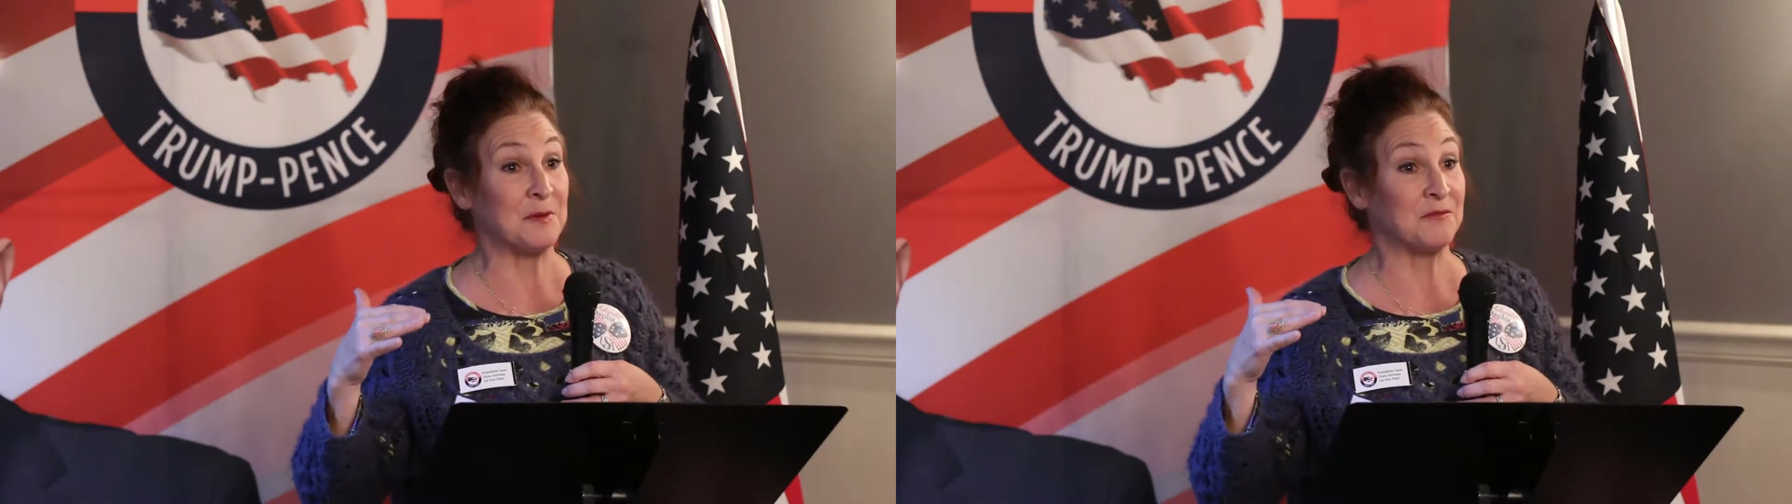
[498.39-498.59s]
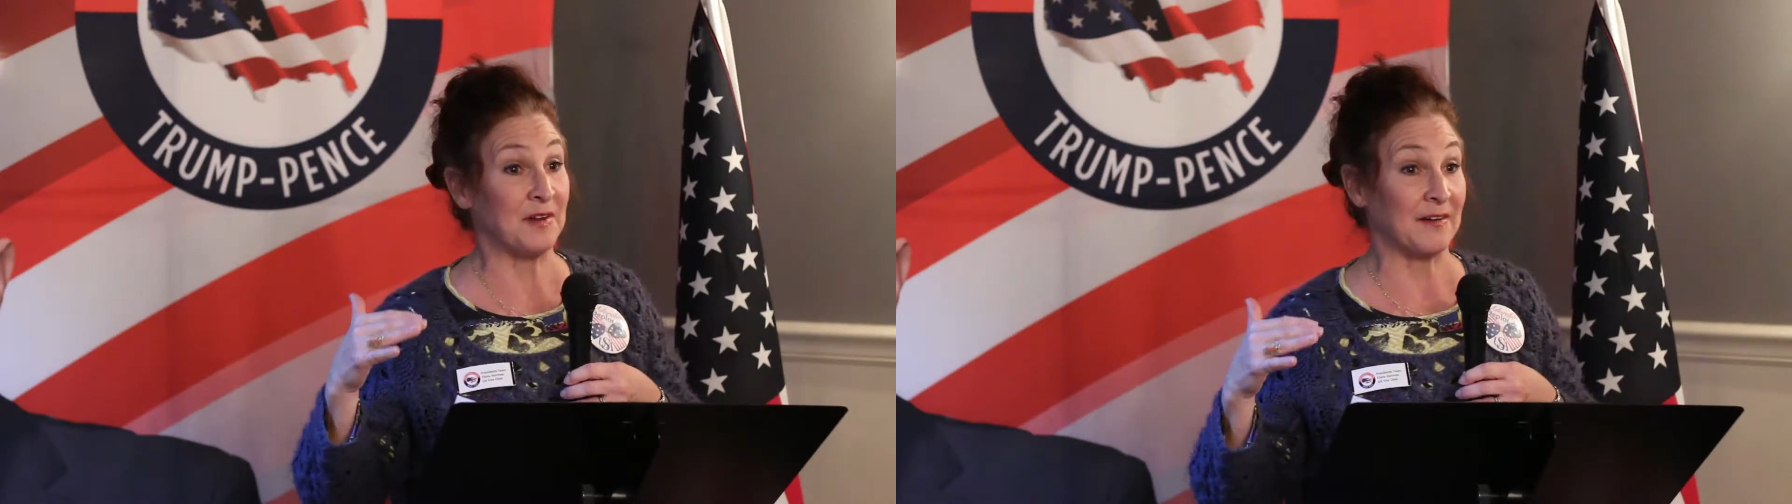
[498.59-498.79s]

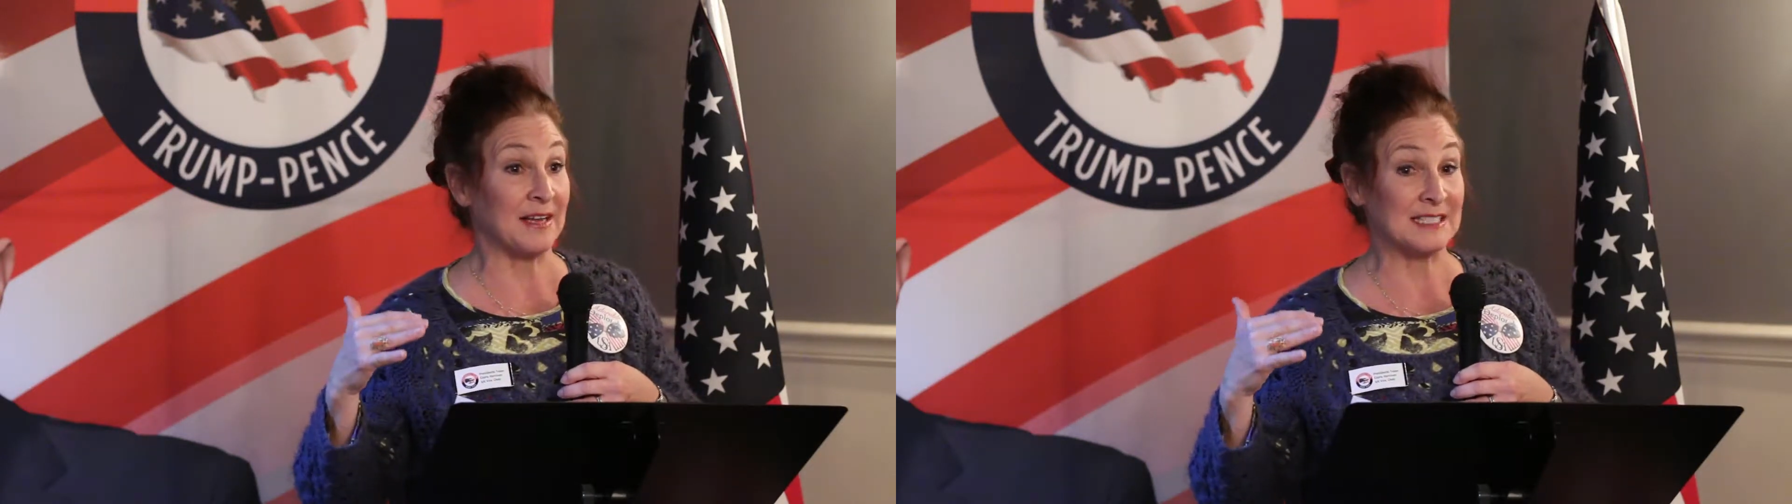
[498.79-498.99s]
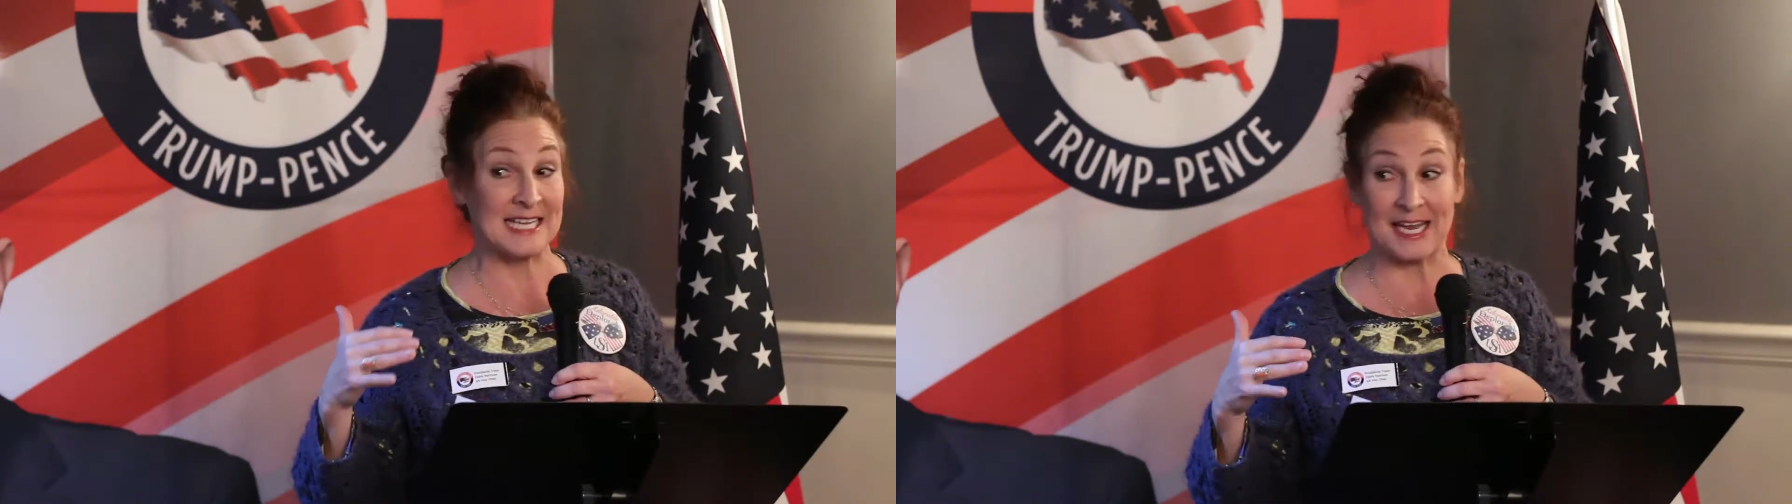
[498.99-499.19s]
it
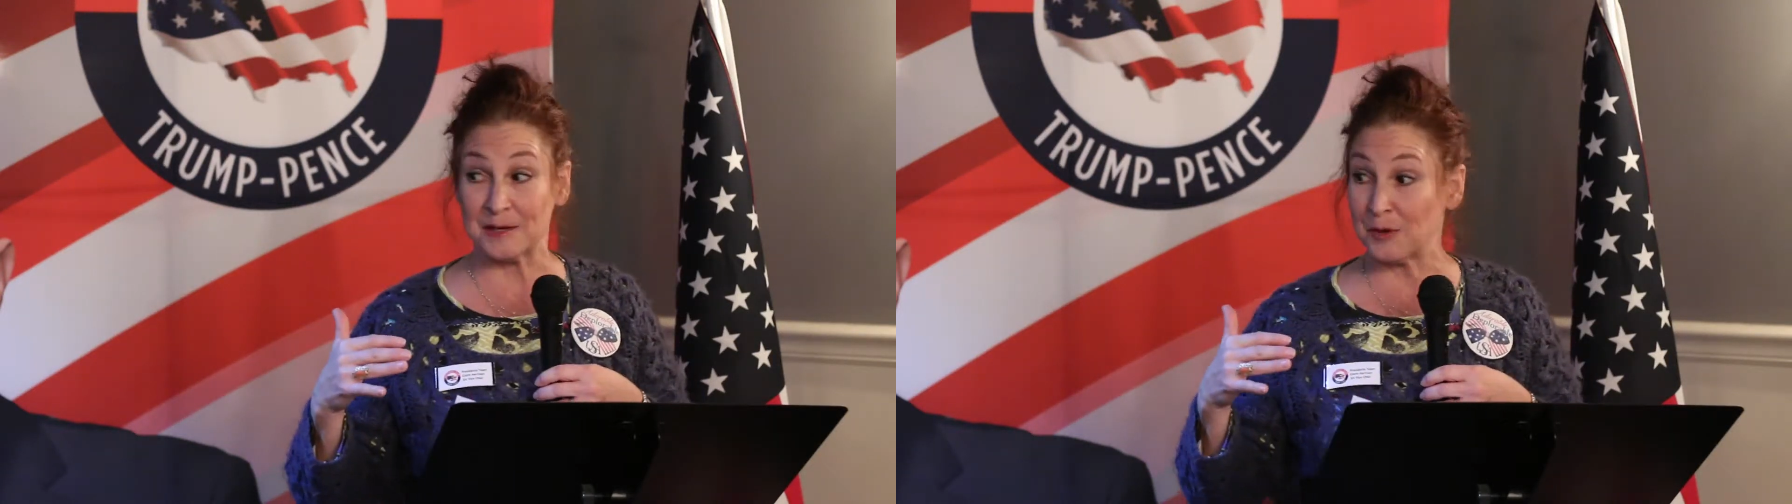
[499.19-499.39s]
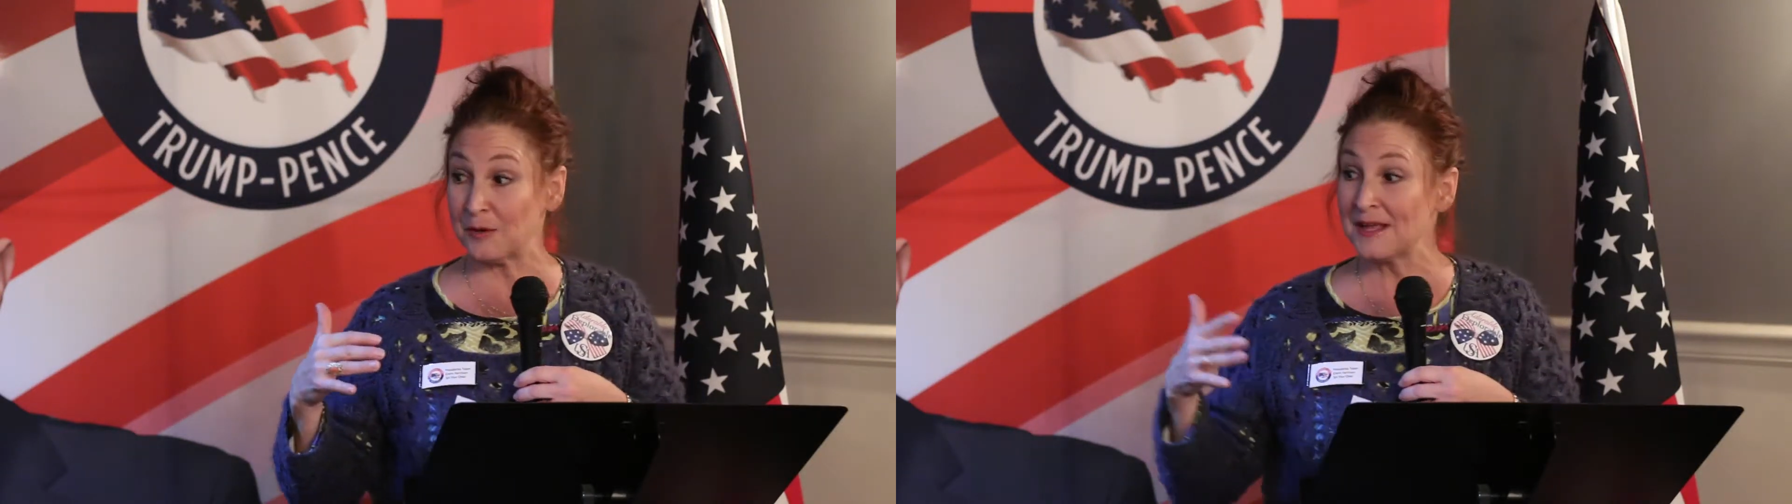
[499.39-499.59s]
very
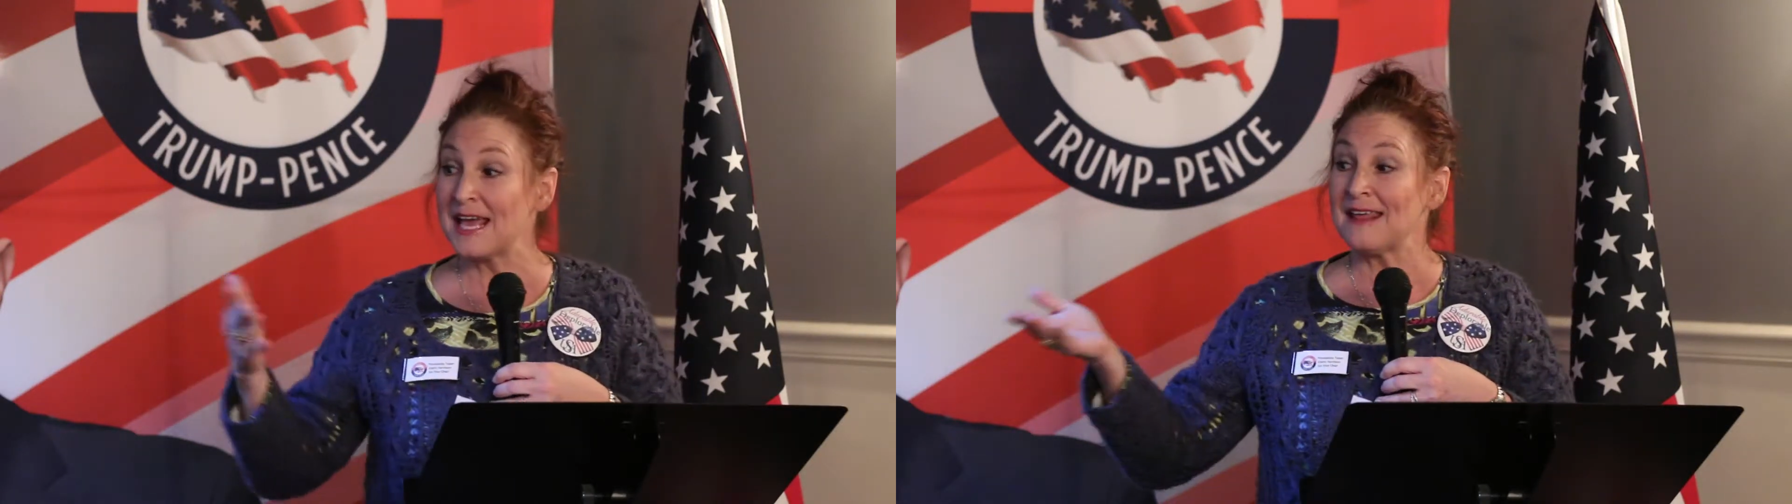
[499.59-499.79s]
attainable.